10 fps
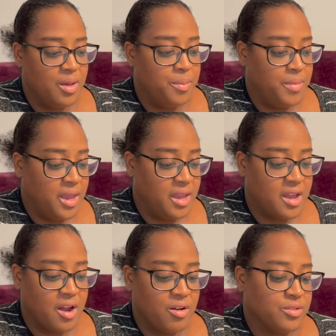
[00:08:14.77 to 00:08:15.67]
main
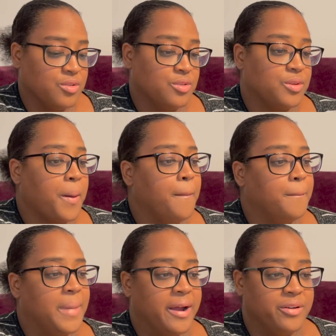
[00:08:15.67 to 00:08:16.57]
characters,
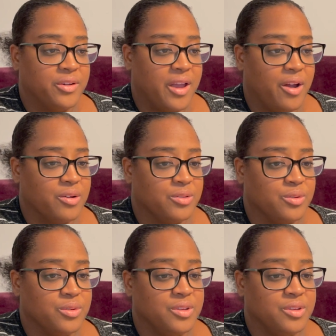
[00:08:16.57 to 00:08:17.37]
minor characters.